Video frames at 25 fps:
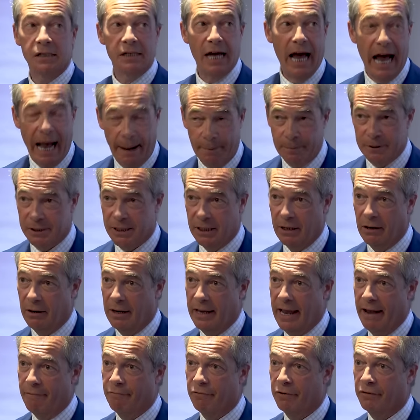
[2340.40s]
to
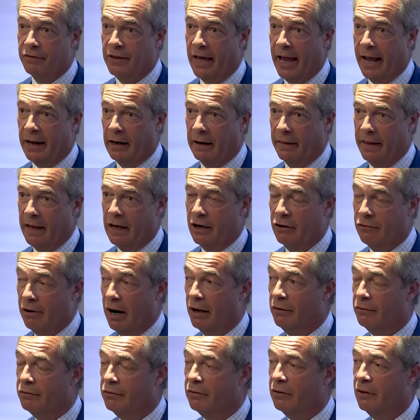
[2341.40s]
absolutely everything. And I think
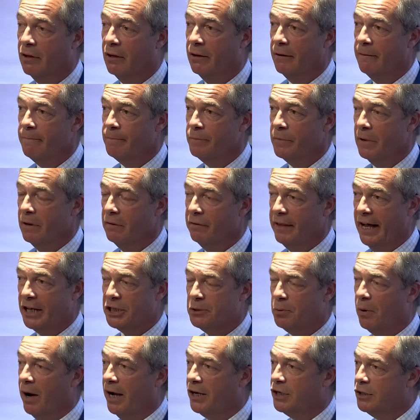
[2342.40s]
growth,
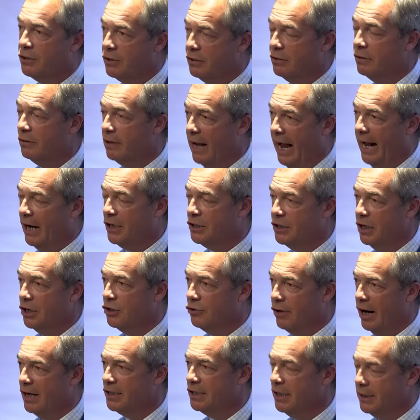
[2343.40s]
that's why actually
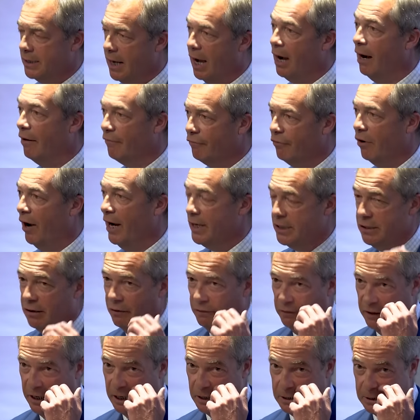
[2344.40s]
Truss is half right
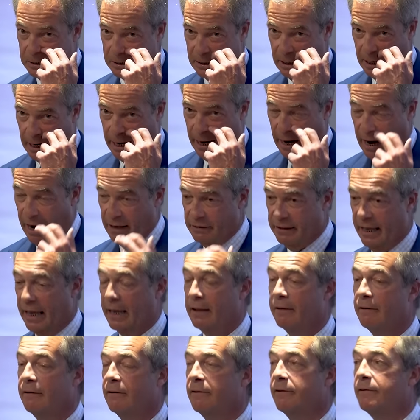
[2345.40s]
on this. I, I
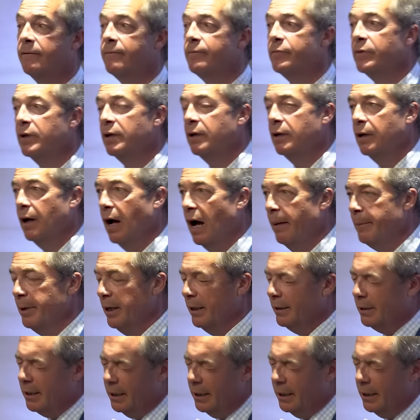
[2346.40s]
think, I mean,